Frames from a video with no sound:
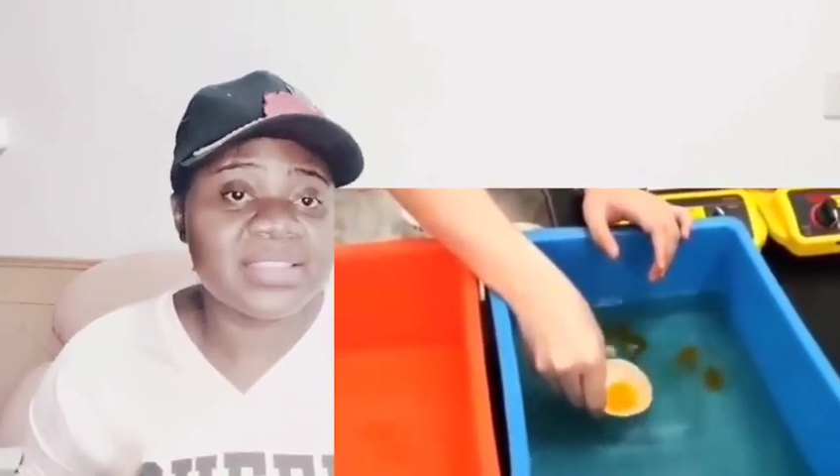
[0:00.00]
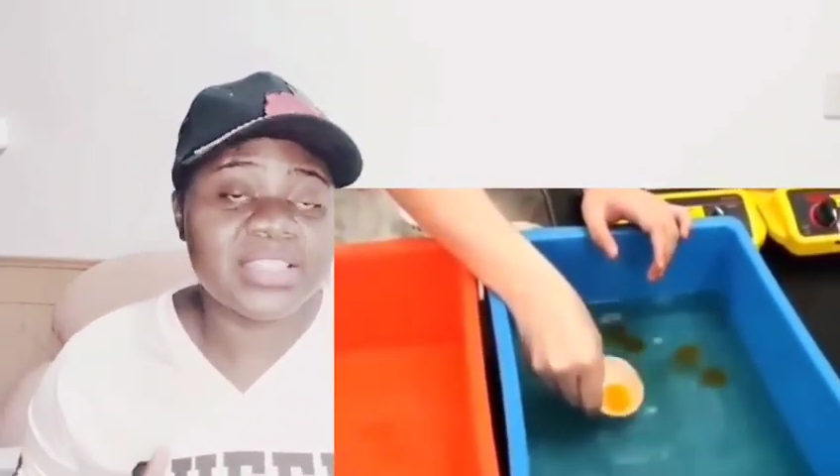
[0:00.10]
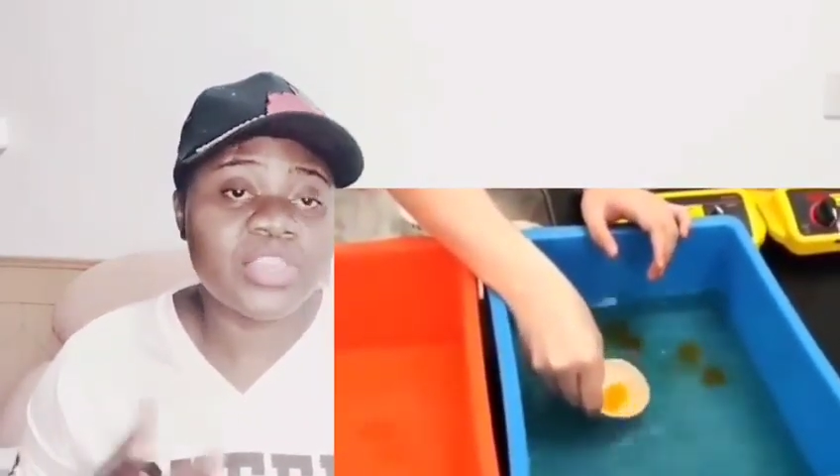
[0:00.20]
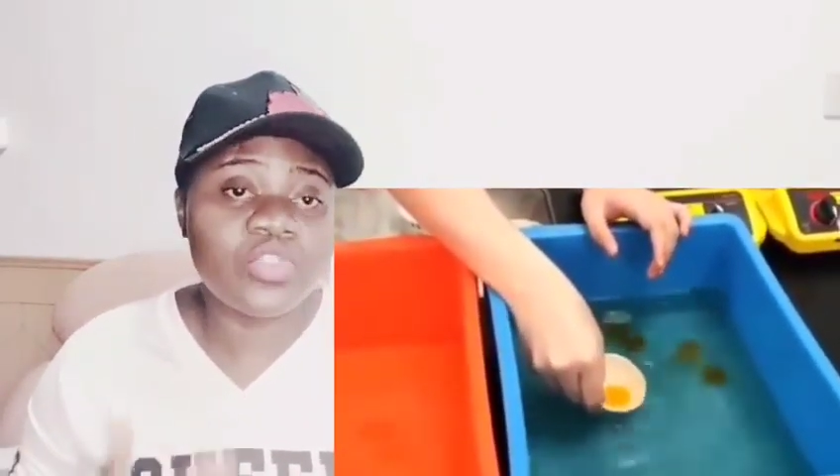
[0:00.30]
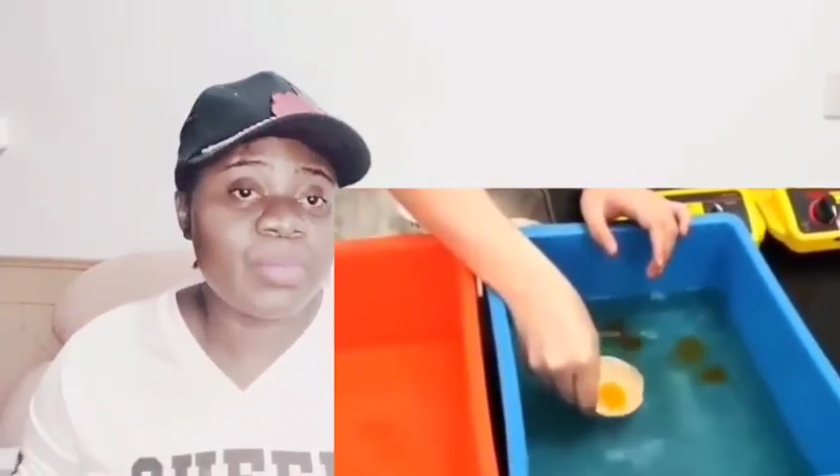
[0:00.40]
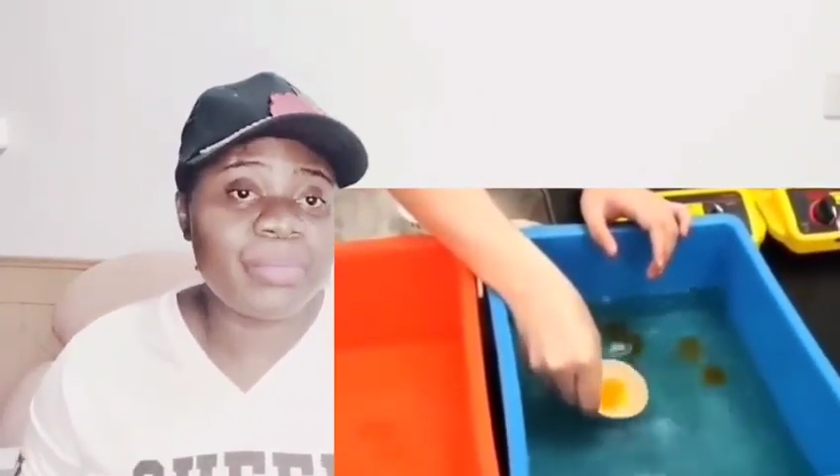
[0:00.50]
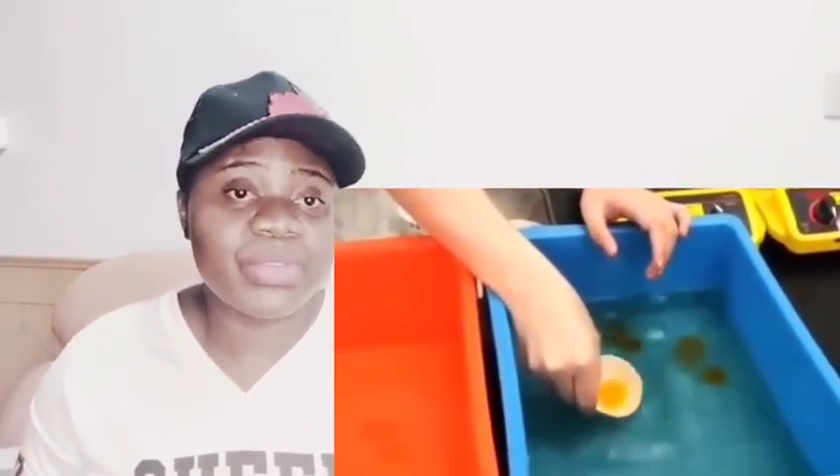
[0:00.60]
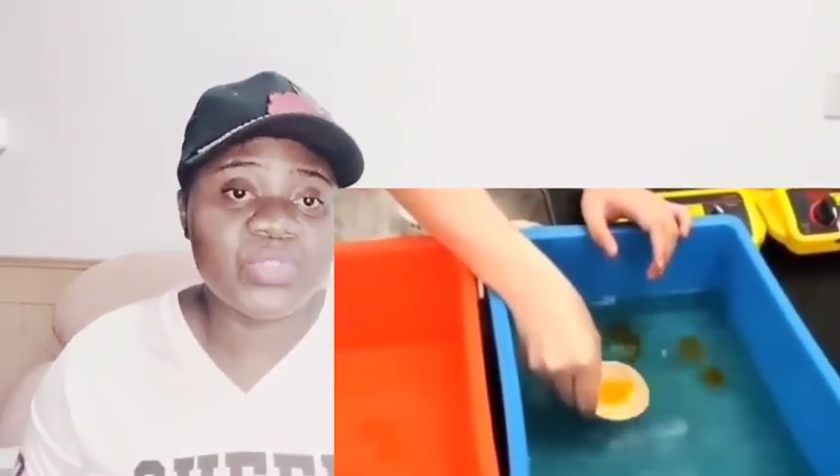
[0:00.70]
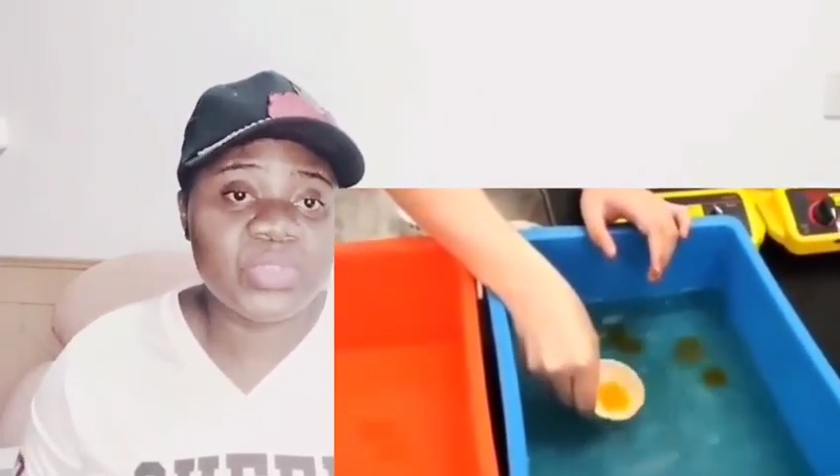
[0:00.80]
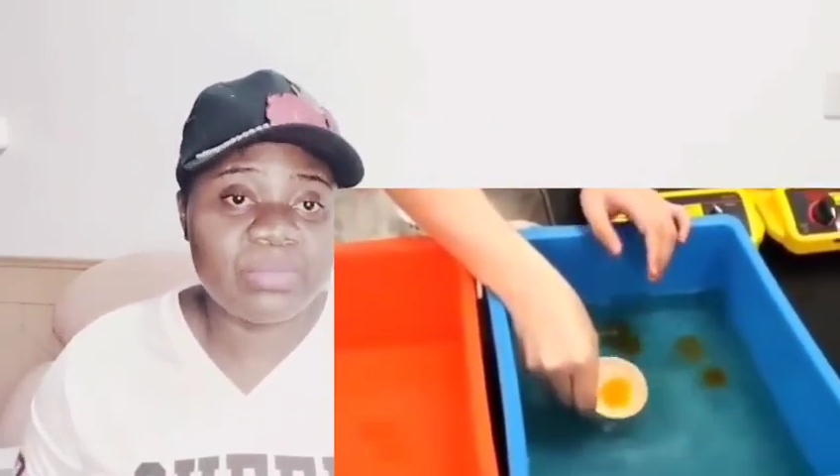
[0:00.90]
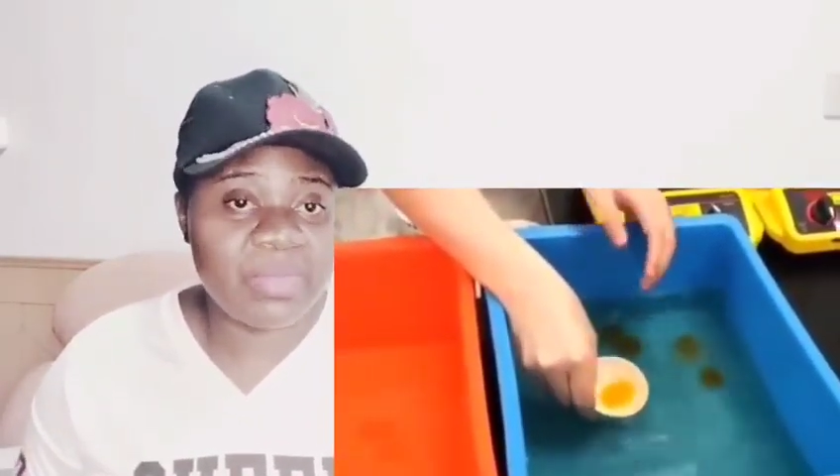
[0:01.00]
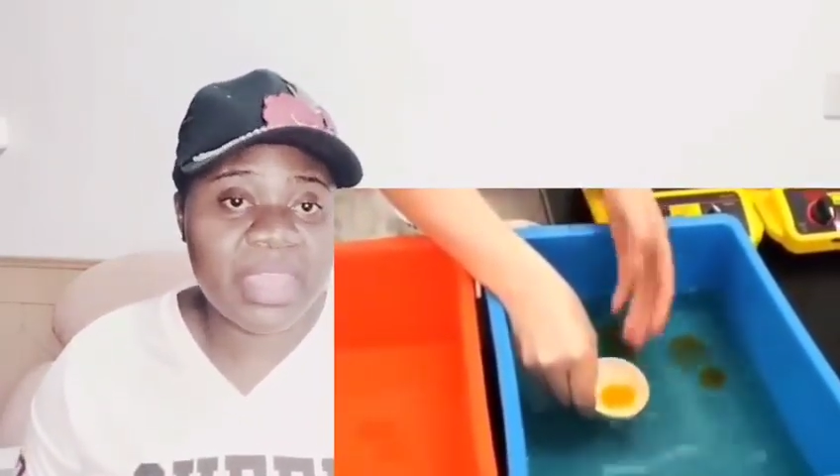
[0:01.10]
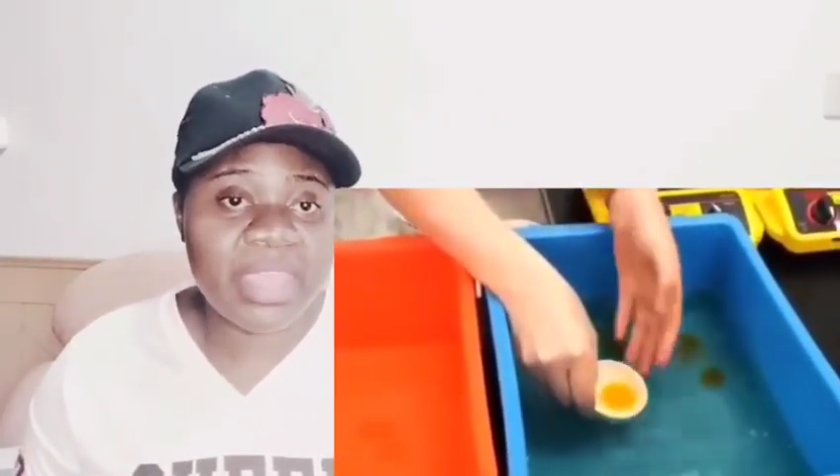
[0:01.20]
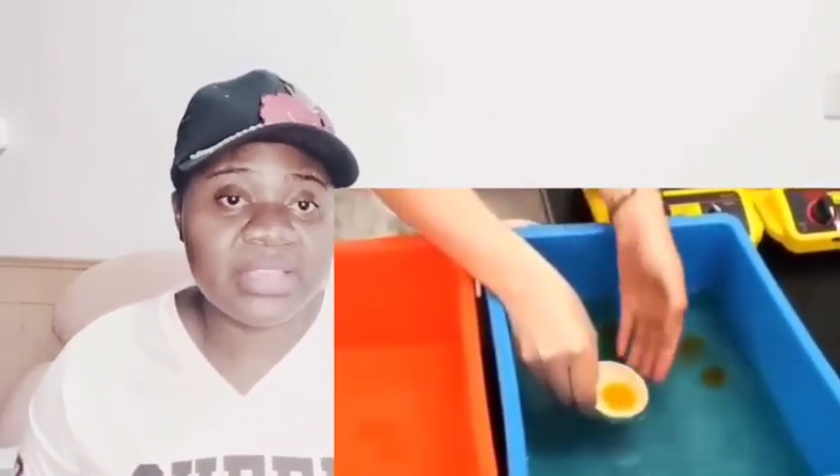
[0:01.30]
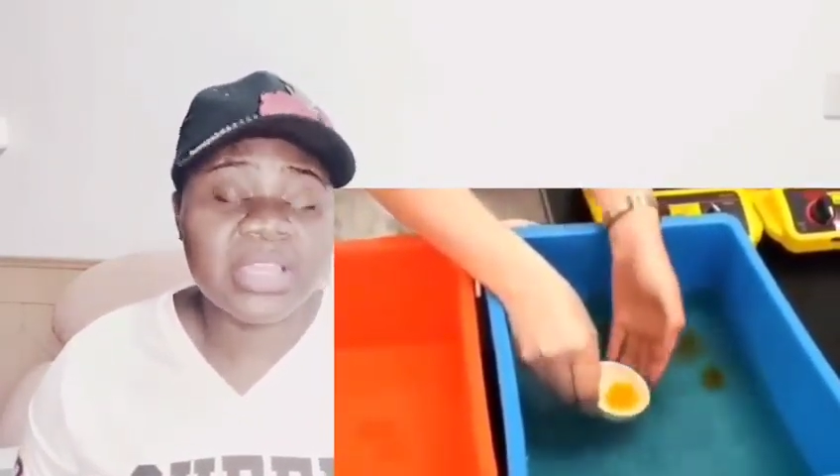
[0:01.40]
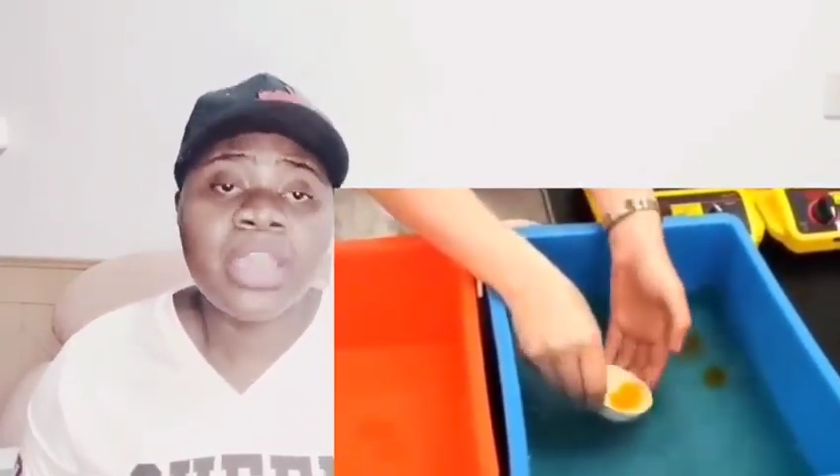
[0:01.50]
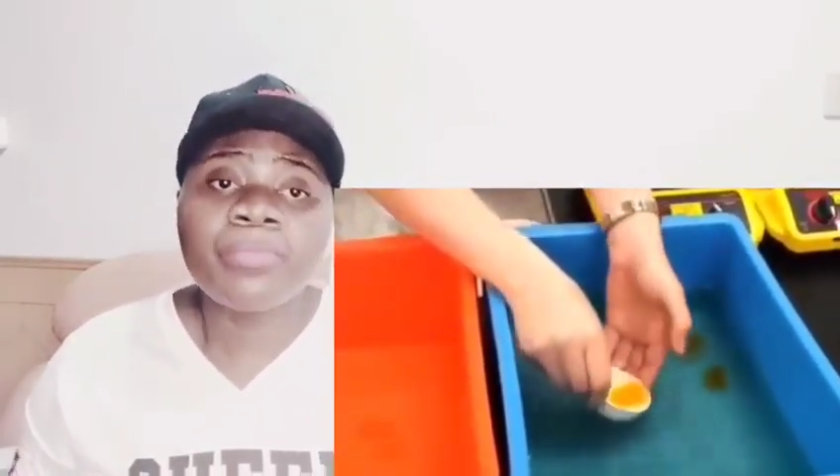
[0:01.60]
There's a human being to the male eggs.